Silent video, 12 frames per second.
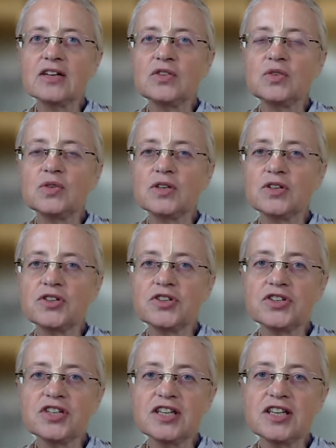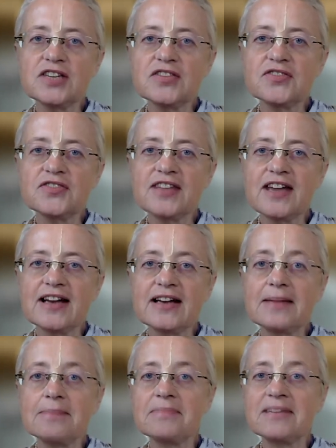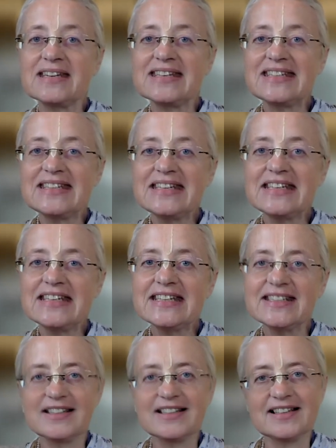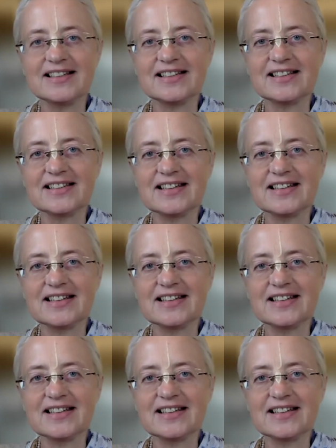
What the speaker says: to achieve their material